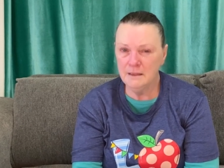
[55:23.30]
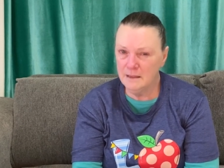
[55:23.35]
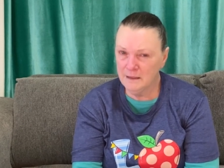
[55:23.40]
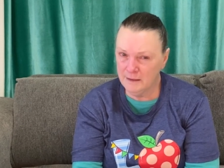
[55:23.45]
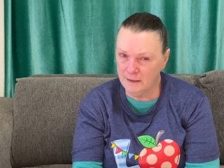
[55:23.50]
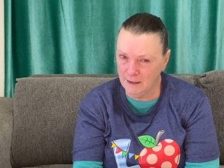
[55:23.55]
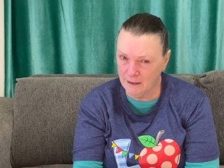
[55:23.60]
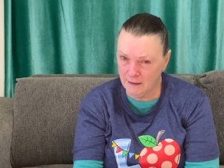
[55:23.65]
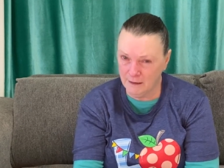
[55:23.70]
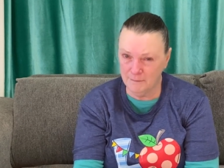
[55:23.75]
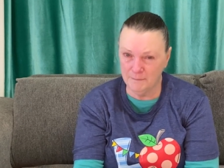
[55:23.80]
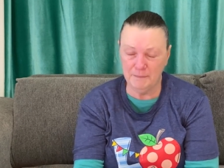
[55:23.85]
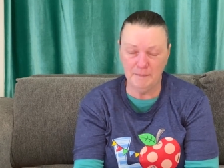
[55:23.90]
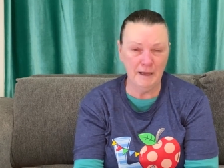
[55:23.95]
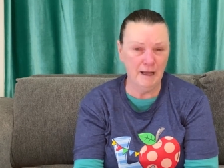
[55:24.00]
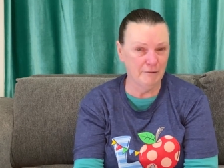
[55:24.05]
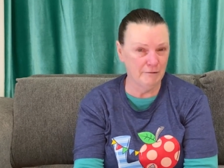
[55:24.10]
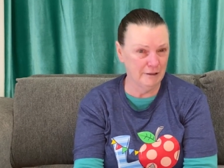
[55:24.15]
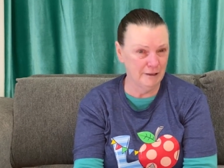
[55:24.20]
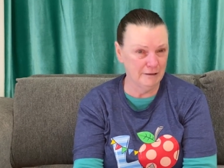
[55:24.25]
Think
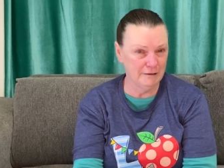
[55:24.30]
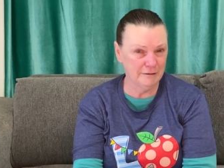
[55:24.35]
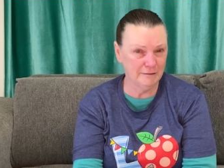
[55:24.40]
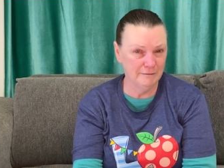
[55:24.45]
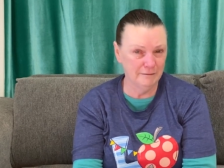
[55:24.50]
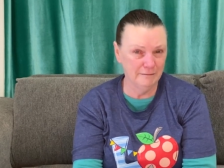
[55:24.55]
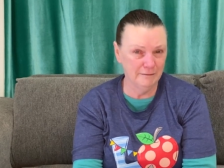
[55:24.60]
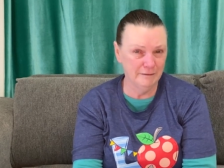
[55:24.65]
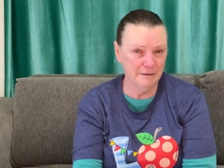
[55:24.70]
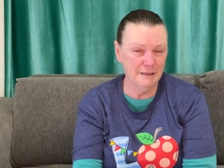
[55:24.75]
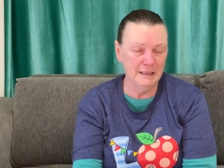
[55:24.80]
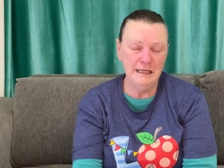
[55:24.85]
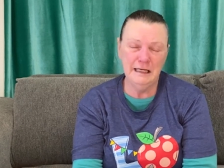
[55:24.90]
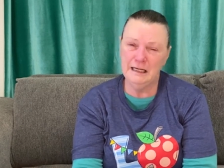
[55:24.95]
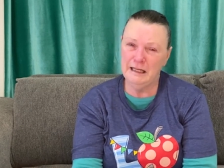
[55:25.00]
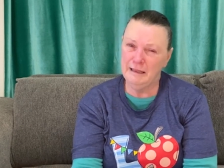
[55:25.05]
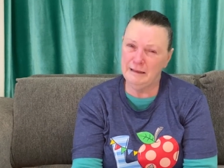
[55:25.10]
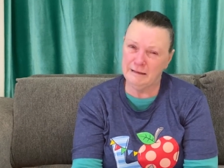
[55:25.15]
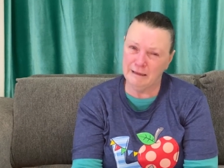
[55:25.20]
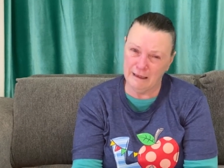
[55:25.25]
about it.
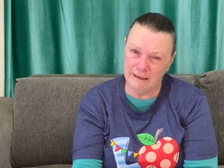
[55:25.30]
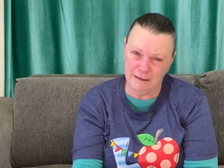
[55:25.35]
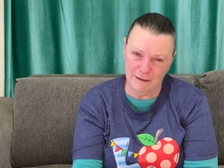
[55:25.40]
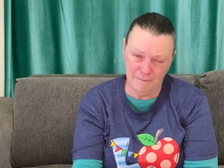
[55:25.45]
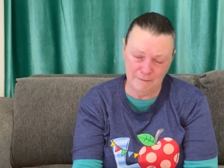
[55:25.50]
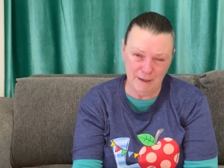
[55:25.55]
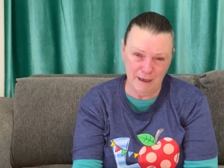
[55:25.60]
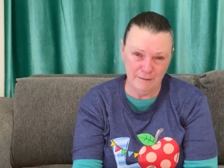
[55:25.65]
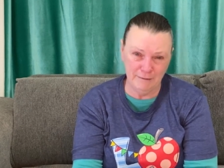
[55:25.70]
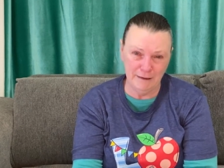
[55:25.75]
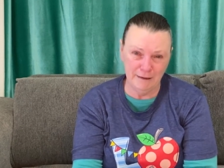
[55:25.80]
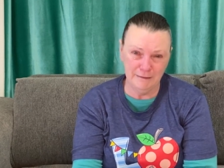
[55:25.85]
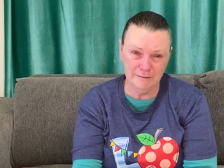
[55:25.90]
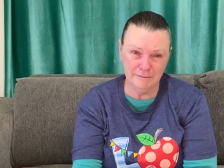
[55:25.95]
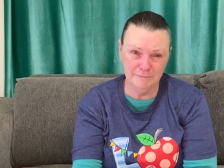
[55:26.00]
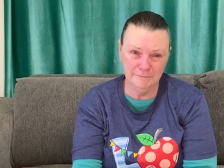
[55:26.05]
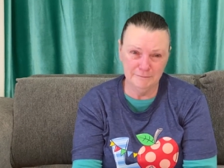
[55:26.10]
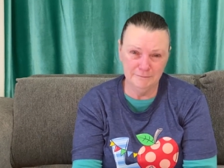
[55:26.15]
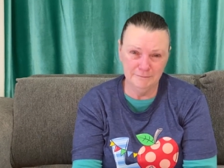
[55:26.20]
Think about it.